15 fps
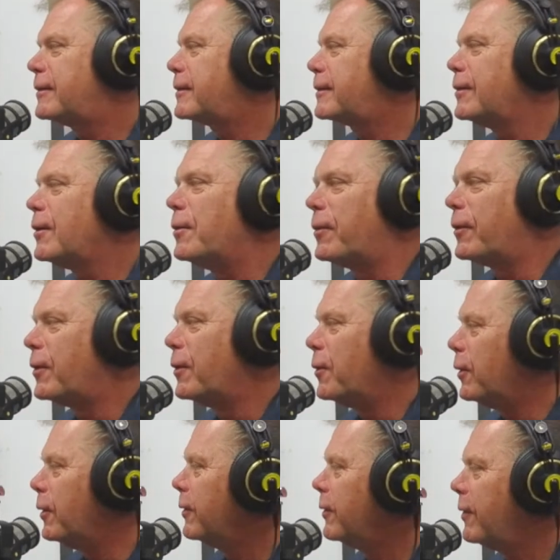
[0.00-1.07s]
Super
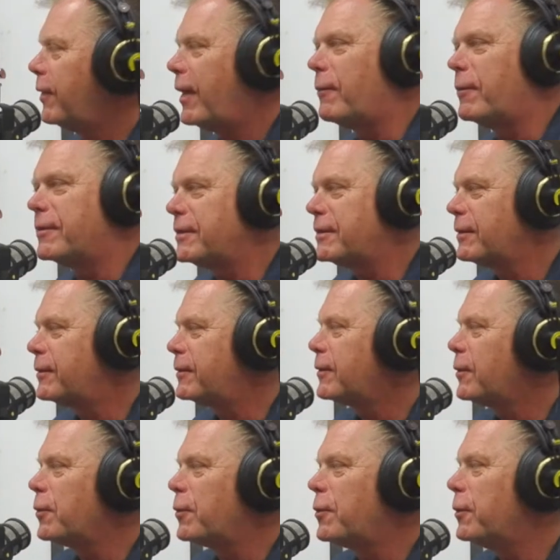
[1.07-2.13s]
cool. That was just
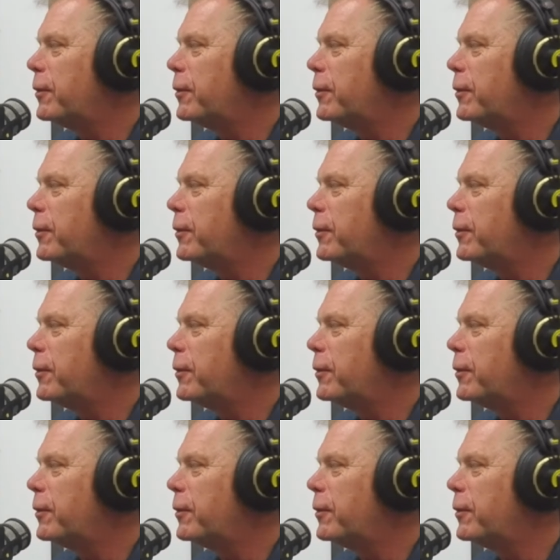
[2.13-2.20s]
so cool.